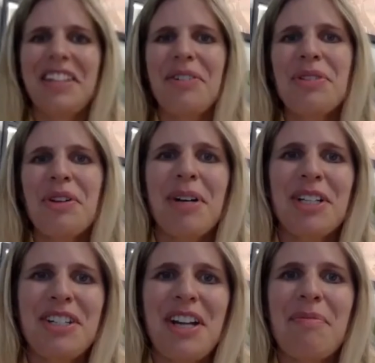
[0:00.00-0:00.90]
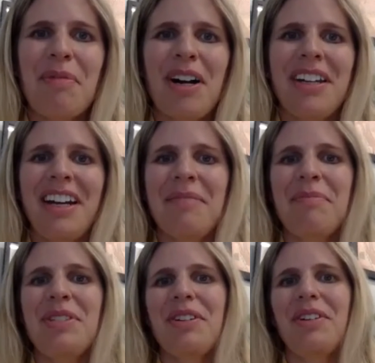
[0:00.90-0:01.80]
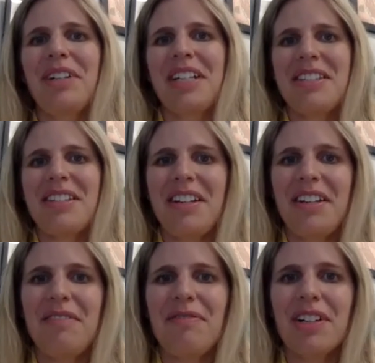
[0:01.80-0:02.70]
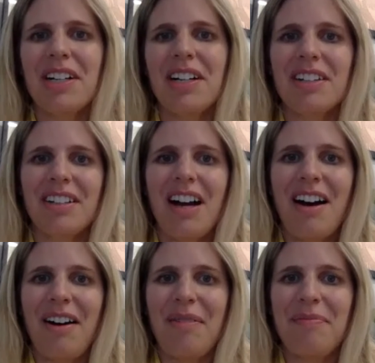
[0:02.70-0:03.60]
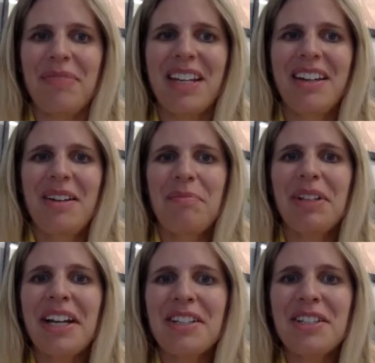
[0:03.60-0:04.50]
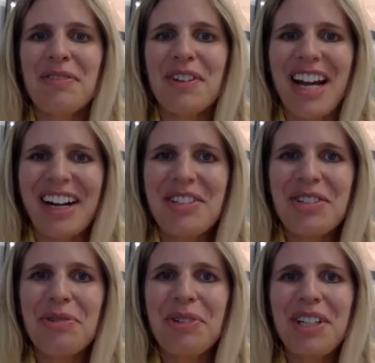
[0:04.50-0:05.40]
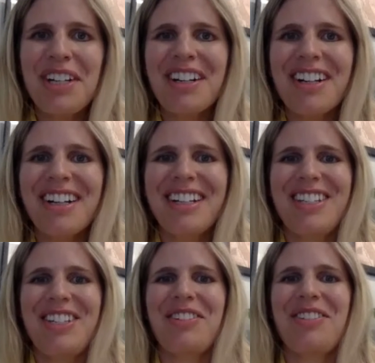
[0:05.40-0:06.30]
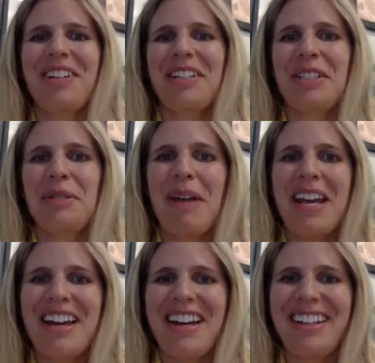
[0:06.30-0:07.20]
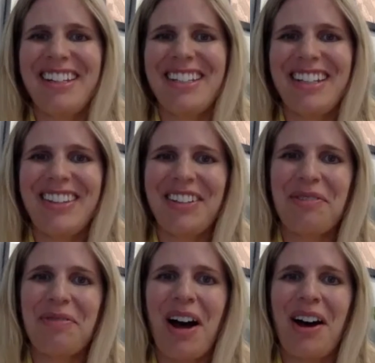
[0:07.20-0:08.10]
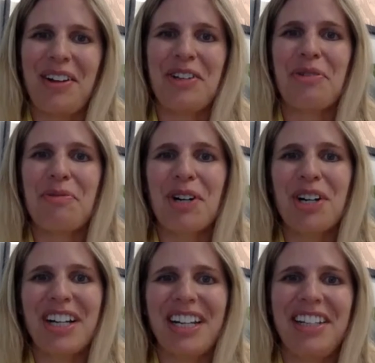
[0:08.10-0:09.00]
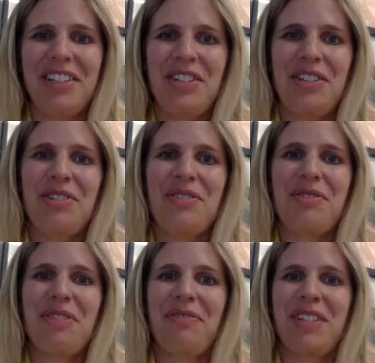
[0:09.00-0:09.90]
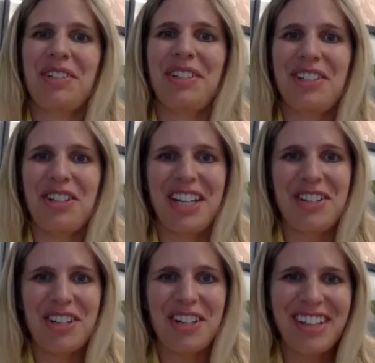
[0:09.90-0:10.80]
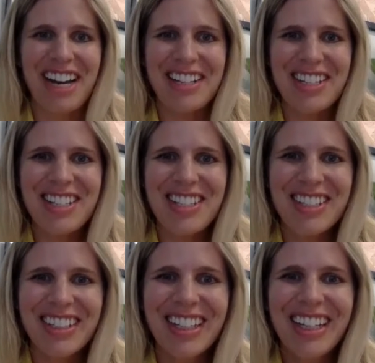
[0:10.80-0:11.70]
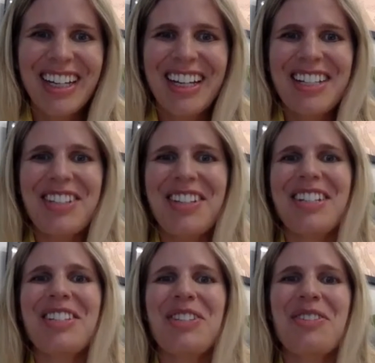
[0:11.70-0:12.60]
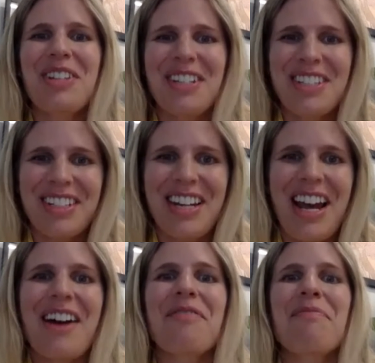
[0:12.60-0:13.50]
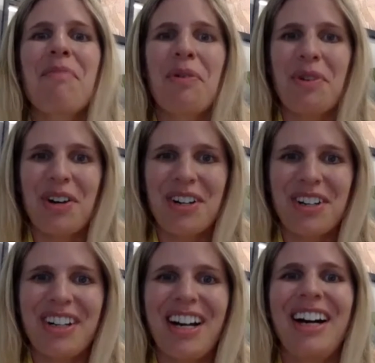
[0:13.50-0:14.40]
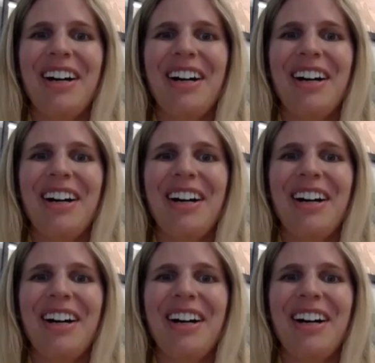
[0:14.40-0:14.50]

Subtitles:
you so much, Deborah. And I'm so excited for our plans for next school year to expand your work into the physical education classes so that students can have more,